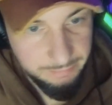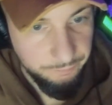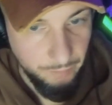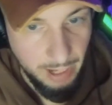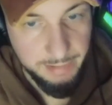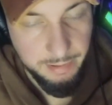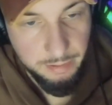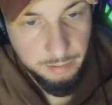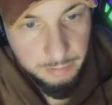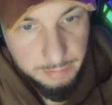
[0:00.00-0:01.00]
a
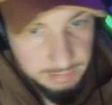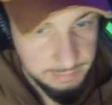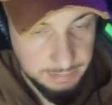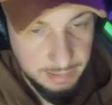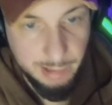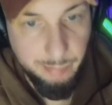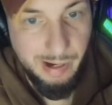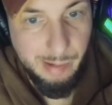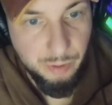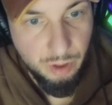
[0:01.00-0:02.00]
fighter, is a hip
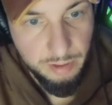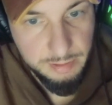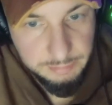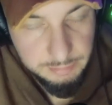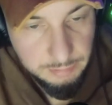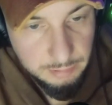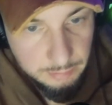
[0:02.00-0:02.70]
hop artist.